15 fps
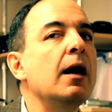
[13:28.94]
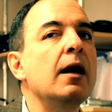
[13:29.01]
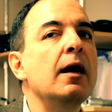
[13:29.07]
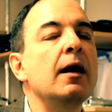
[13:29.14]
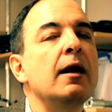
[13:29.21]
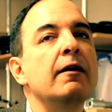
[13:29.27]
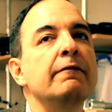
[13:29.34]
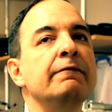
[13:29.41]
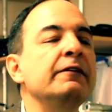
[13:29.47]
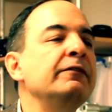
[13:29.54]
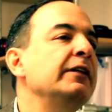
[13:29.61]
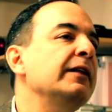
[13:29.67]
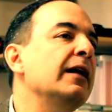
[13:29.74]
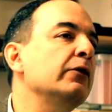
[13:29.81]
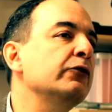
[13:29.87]
a
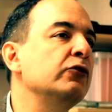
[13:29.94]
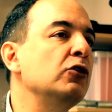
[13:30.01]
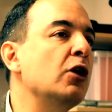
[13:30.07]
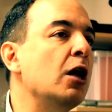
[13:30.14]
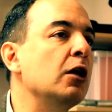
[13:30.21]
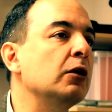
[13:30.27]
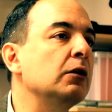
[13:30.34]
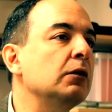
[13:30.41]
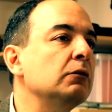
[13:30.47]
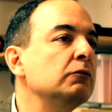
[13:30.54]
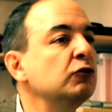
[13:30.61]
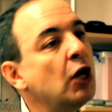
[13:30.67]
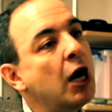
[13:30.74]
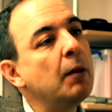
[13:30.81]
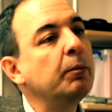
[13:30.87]
$50,000
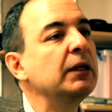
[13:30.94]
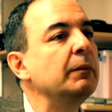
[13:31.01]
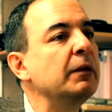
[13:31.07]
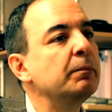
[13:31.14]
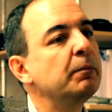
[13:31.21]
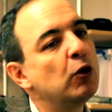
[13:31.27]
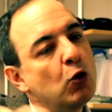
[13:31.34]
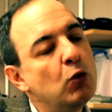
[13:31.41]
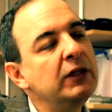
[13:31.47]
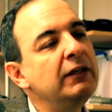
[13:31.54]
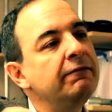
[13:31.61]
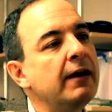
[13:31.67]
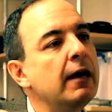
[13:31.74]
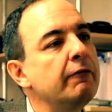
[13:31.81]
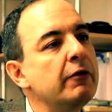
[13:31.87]
top limit, but
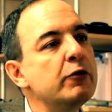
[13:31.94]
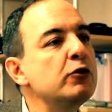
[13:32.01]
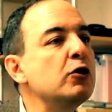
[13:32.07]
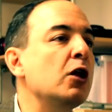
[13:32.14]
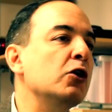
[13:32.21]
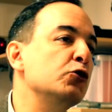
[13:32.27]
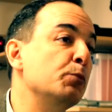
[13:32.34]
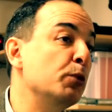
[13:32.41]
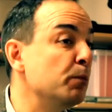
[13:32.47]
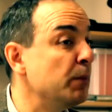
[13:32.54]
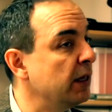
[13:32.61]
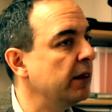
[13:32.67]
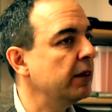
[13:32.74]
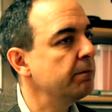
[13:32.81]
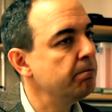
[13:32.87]
only $500 per
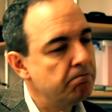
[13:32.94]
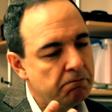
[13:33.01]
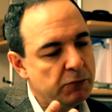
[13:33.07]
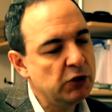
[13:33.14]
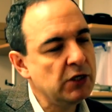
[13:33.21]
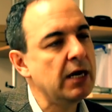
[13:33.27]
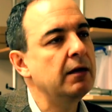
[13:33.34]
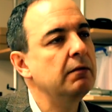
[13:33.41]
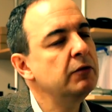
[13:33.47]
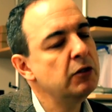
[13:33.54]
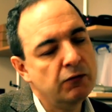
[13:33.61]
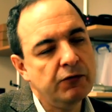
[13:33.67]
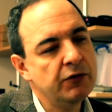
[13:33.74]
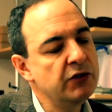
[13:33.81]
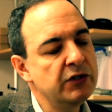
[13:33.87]
month, say,
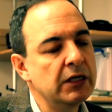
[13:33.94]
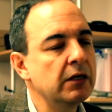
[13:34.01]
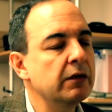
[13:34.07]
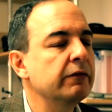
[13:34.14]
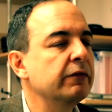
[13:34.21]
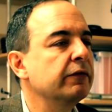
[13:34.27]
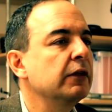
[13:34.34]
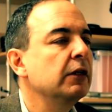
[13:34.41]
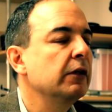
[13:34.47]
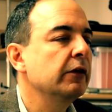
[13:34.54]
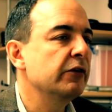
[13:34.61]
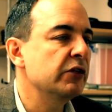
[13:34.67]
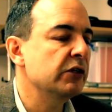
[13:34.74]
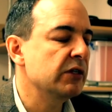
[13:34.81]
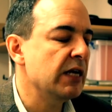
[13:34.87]
just for the sake of
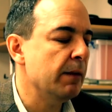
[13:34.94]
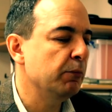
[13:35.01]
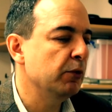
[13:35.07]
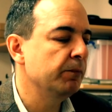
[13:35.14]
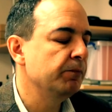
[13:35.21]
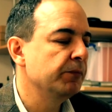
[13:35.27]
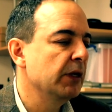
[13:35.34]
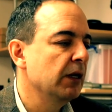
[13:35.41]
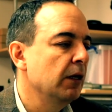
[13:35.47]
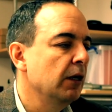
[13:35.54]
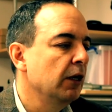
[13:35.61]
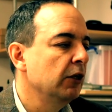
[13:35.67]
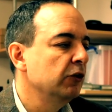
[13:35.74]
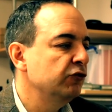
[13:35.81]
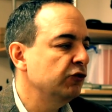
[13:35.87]
this example.
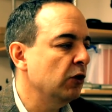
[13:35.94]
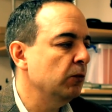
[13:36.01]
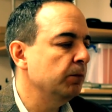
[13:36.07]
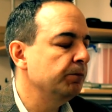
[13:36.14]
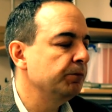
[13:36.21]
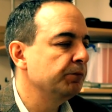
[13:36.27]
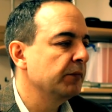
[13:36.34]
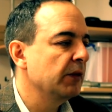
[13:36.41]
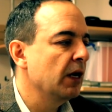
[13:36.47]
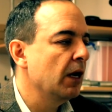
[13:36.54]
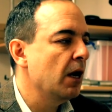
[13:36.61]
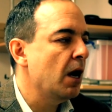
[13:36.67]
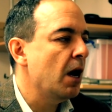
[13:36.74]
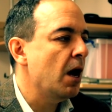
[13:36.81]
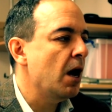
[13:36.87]
So
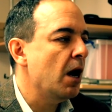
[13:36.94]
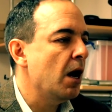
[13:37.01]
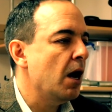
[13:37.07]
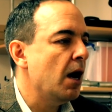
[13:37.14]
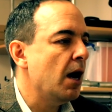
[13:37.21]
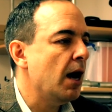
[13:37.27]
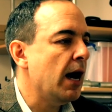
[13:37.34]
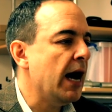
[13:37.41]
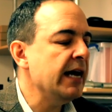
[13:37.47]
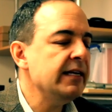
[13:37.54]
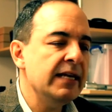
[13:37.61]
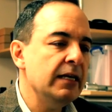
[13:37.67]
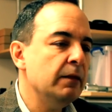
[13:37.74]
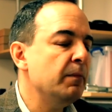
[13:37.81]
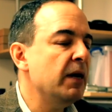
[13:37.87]
I
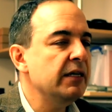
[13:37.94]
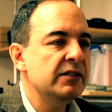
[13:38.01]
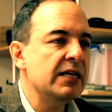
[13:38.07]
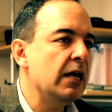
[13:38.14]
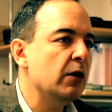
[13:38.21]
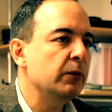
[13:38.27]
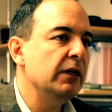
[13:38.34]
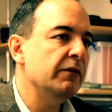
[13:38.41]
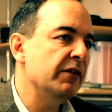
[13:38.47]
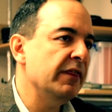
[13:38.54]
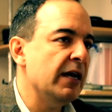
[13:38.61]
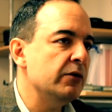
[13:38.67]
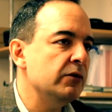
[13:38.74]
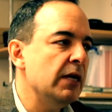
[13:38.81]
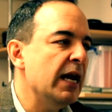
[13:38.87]
take my salary of
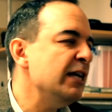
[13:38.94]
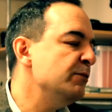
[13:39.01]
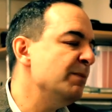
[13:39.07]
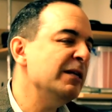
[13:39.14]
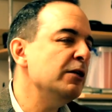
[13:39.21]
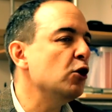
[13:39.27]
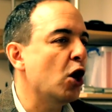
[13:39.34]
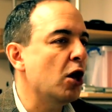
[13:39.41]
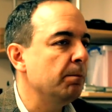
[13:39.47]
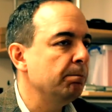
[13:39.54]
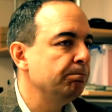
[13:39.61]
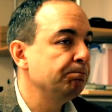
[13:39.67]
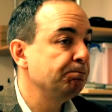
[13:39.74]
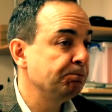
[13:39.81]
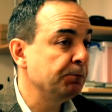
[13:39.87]
$1,000, I spend it all,
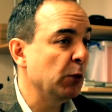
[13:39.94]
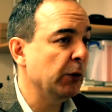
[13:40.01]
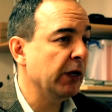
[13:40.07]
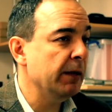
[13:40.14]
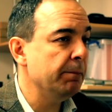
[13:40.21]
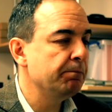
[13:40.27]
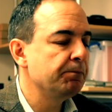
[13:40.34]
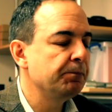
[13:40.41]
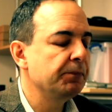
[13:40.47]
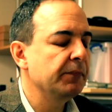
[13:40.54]
okay?